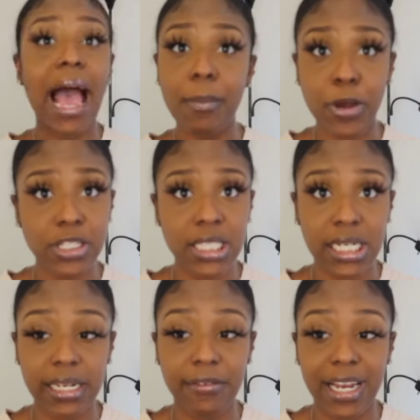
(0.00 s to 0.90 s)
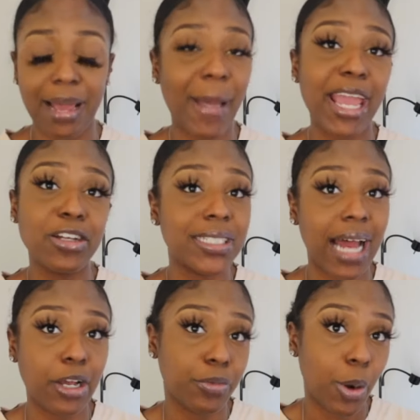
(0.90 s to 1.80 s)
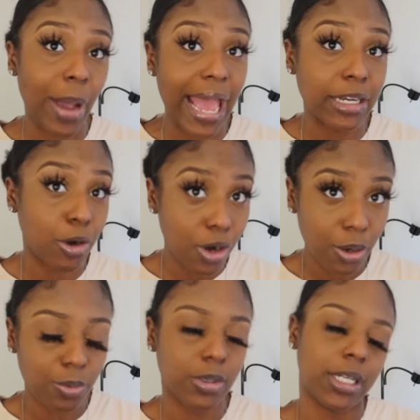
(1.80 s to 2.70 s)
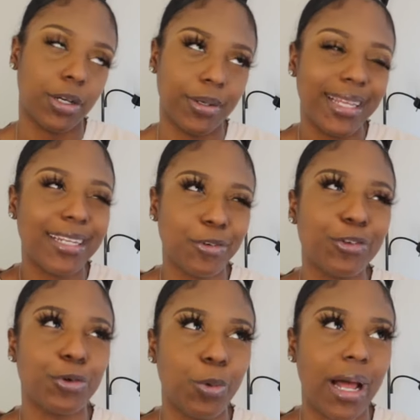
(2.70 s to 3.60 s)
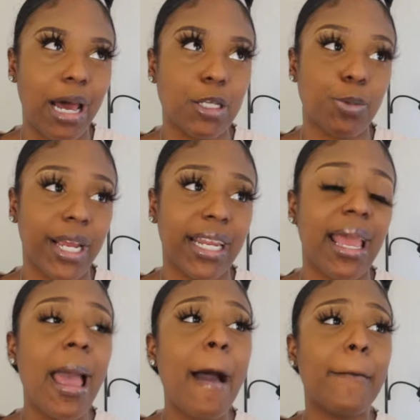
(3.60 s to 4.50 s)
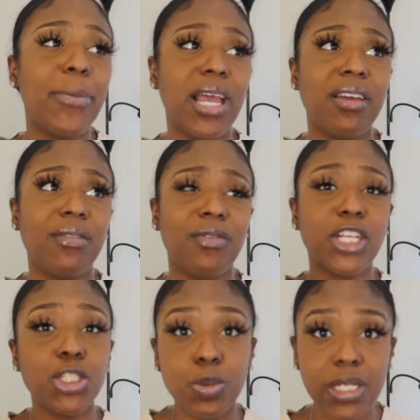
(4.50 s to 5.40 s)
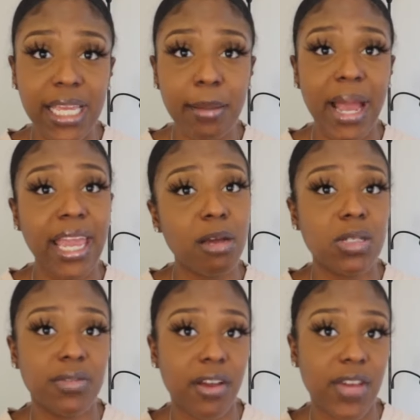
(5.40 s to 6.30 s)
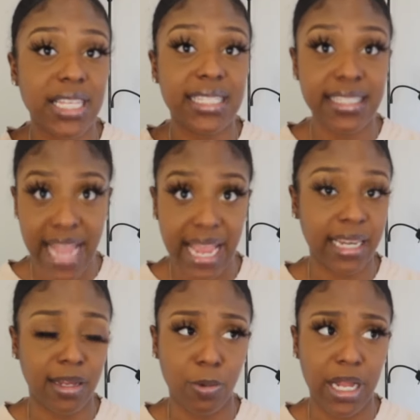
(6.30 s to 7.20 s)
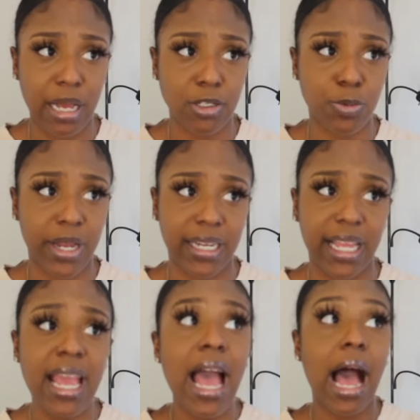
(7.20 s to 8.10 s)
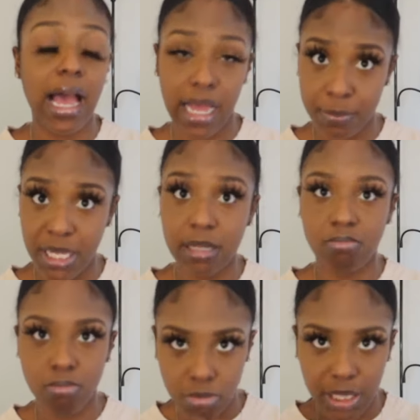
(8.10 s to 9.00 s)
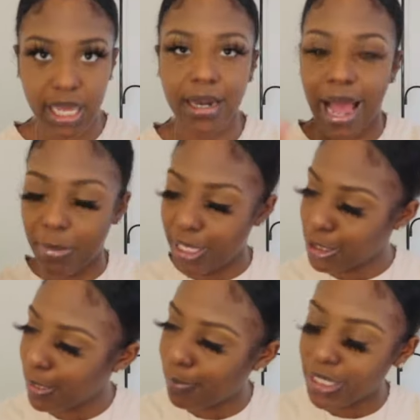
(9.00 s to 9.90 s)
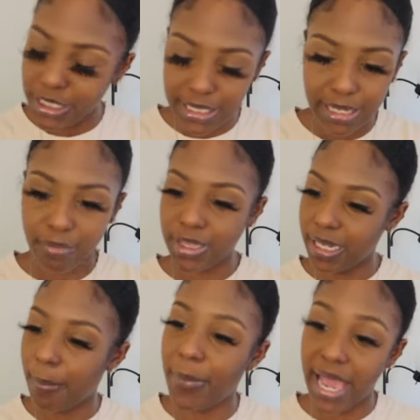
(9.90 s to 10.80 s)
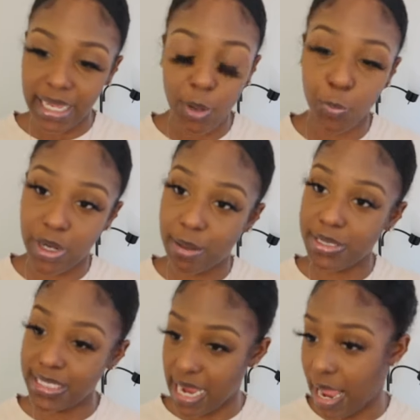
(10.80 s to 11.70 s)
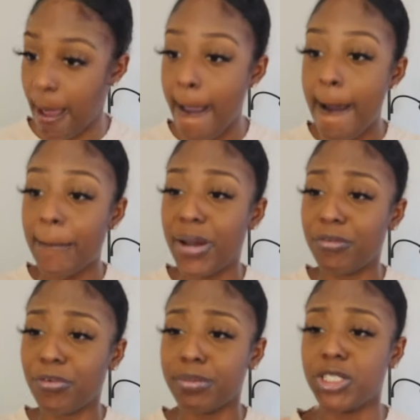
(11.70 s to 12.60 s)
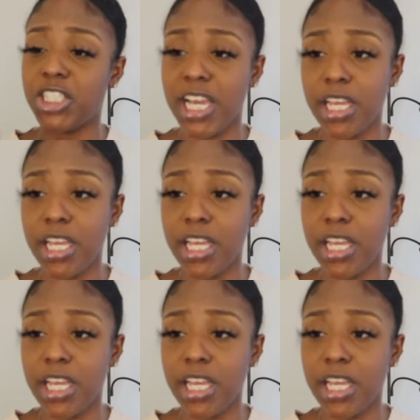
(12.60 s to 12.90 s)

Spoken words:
I personally feel like my hair did not grow at all. Well, no, it grew while I was pregnant, but visually my hair was very stagnant while I was pregnant. I'm insert pictures and everything to back up what I'm saying, but from